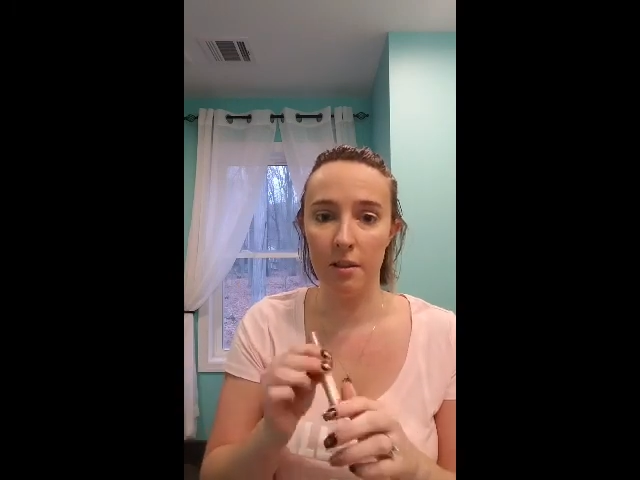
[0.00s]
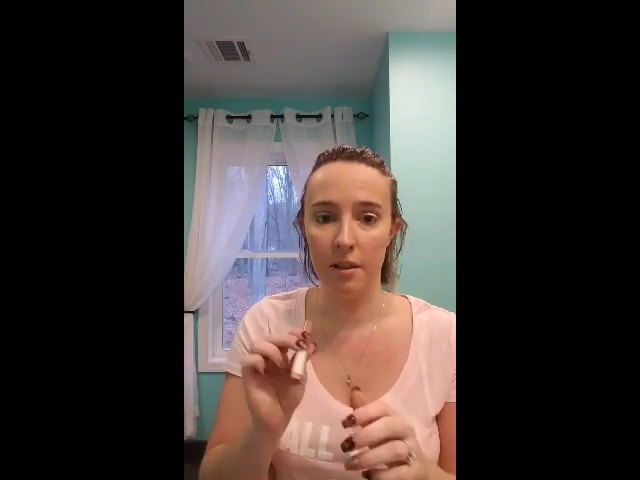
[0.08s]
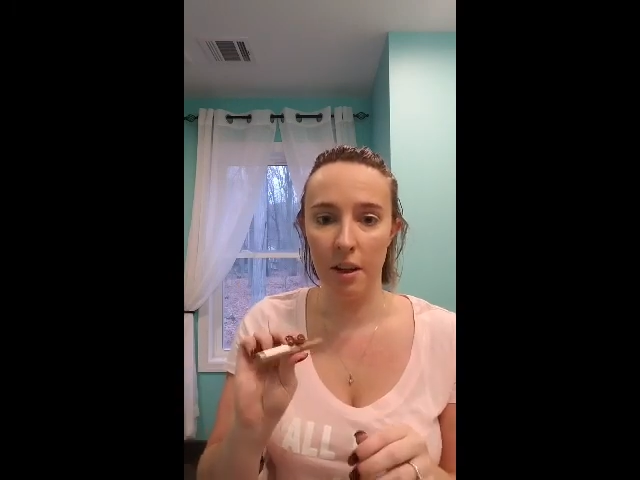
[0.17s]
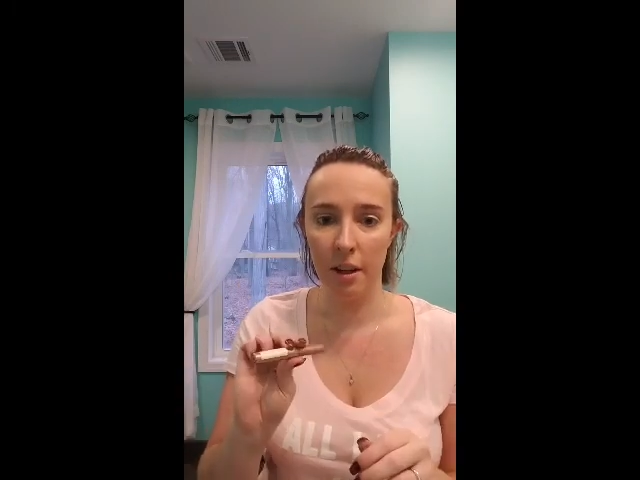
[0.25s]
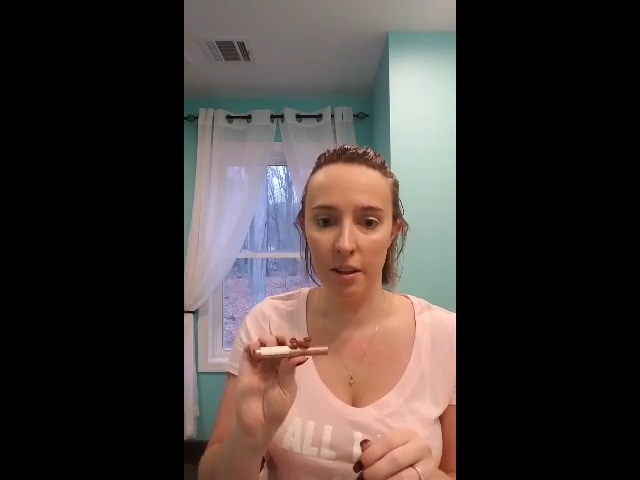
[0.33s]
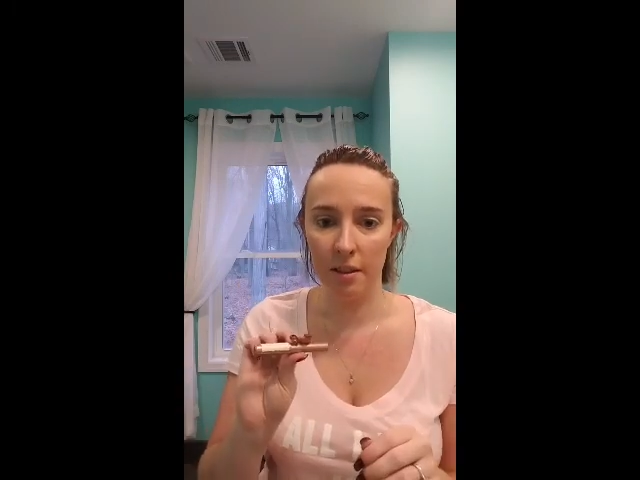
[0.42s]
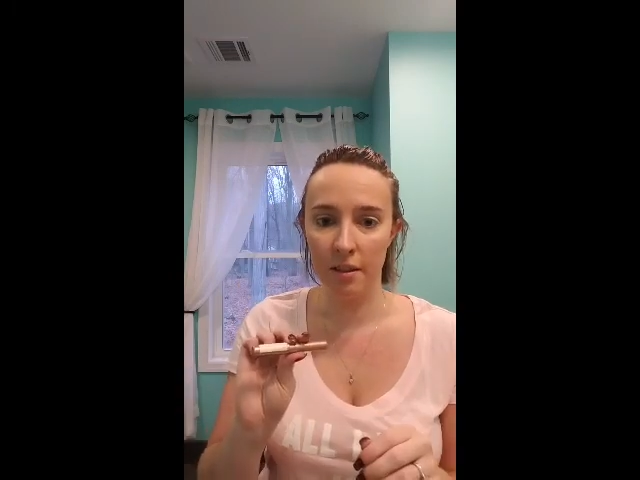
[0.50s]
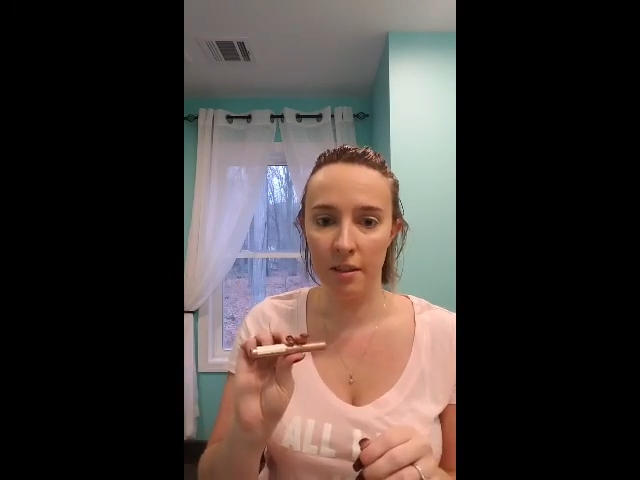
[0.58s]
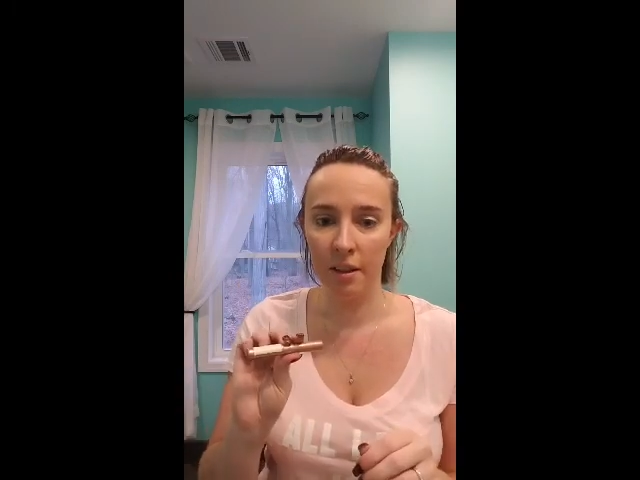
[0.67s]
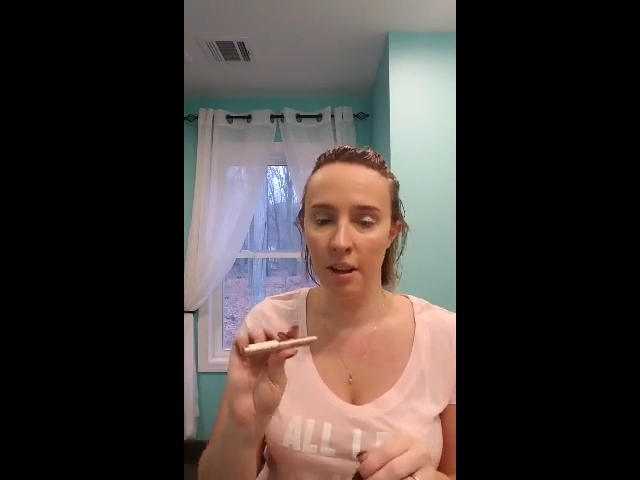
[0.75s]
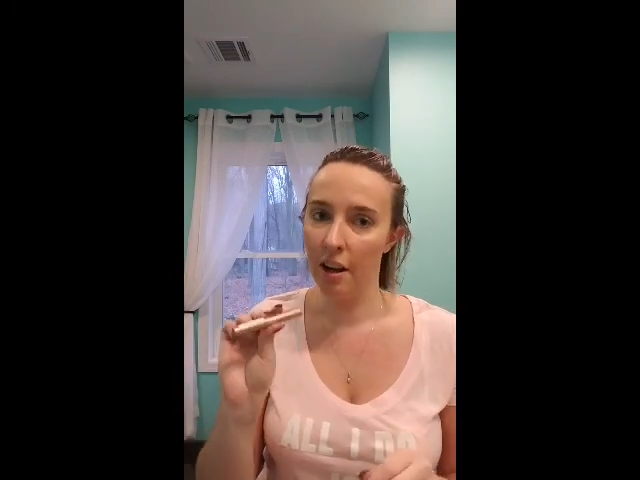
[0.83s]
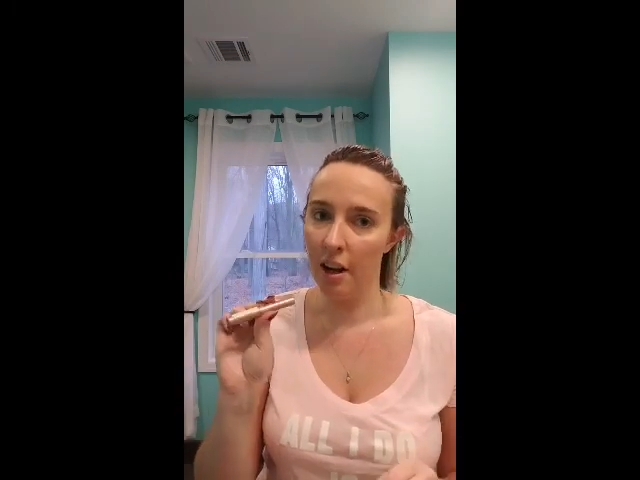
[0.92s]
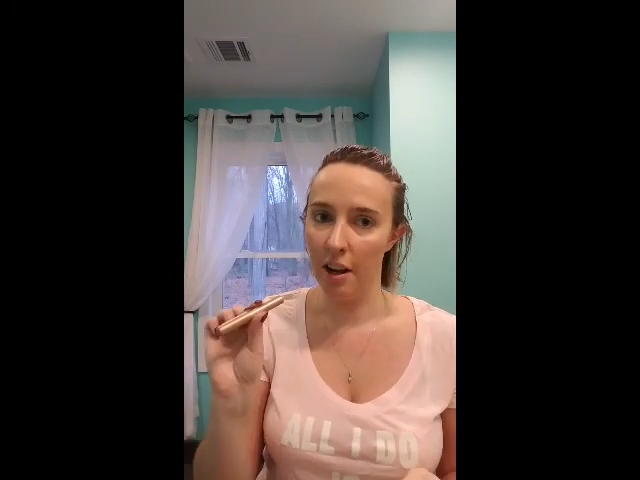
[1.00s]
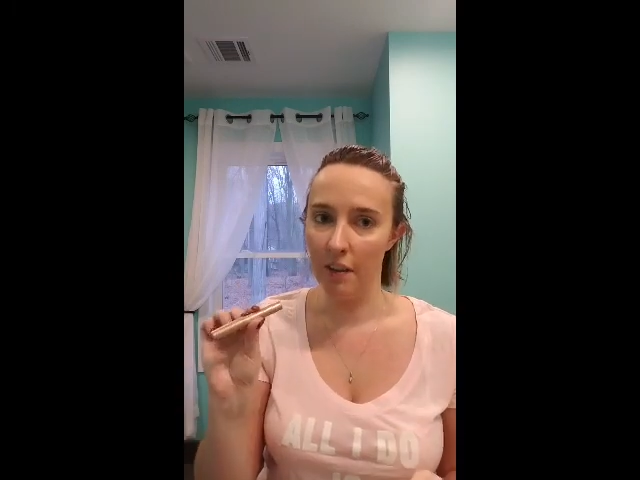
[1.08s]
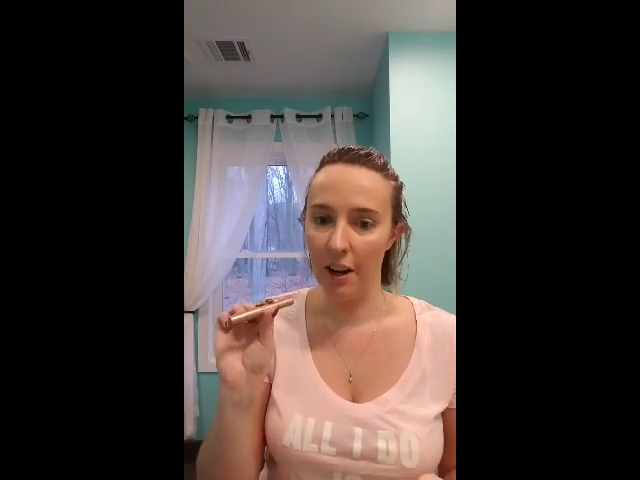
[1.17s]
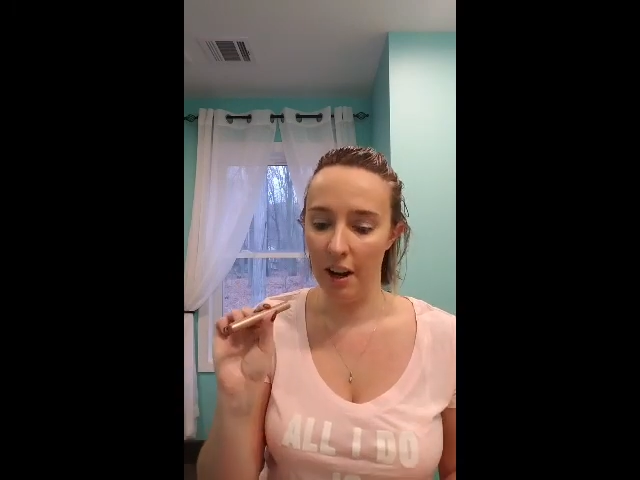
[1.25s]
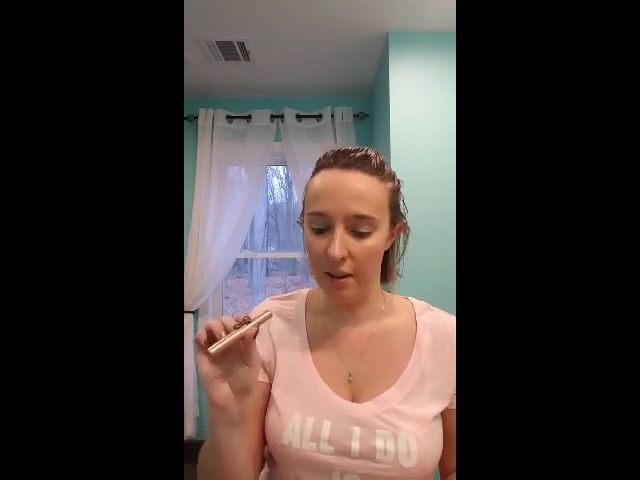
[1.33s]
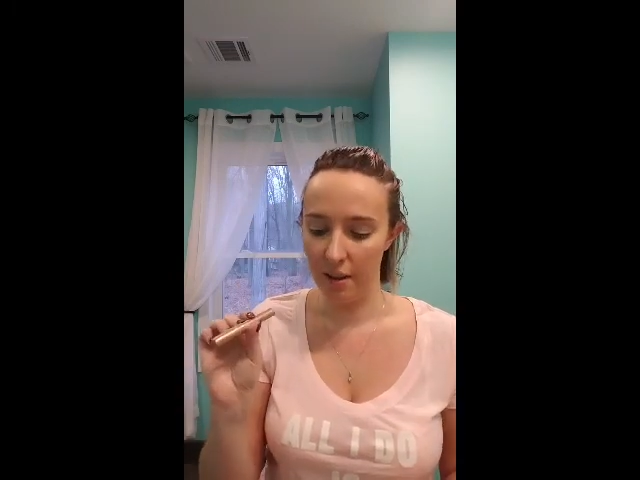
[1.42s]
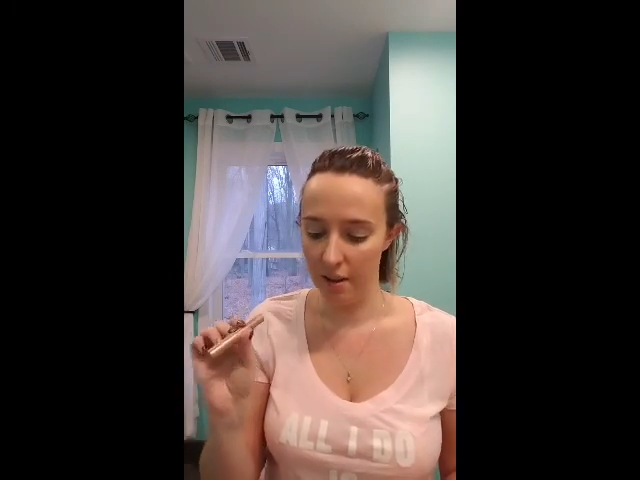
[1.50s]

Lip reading: Sticks. I've had